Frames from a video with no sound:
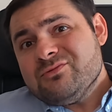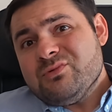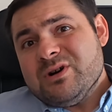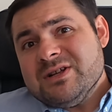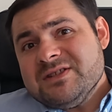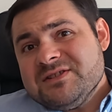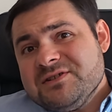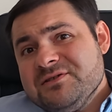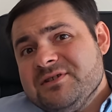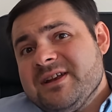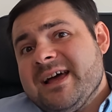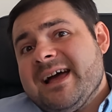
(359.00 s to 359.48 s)

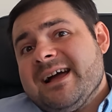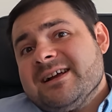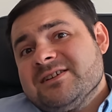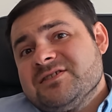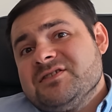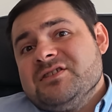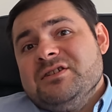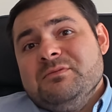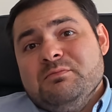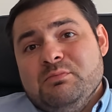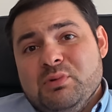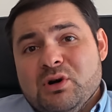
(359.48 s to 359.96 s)
wants you to
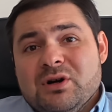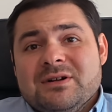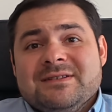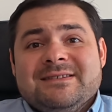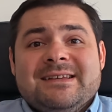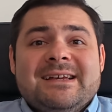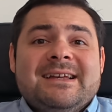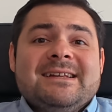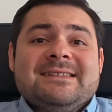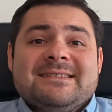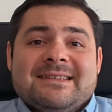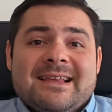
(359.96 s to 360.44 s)
actually book
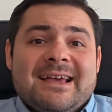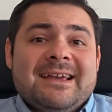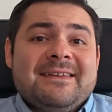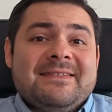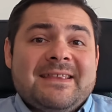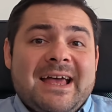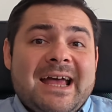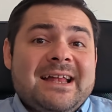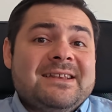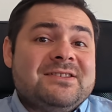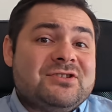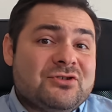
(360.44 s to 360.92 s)
tickets
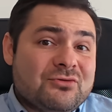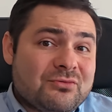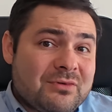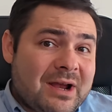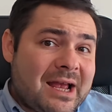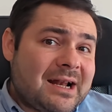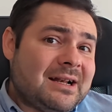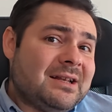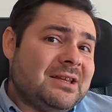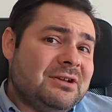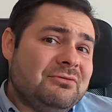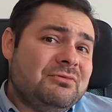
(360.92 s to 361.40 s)
like that
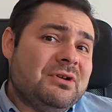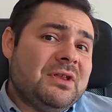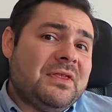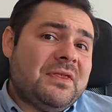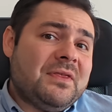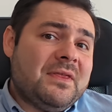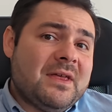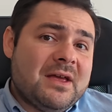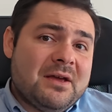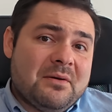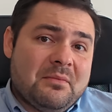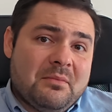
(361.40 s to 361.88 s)
directly
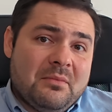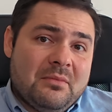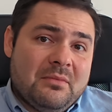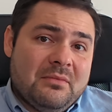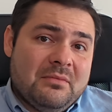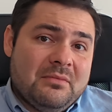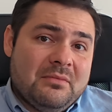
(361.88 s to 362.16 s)
with them.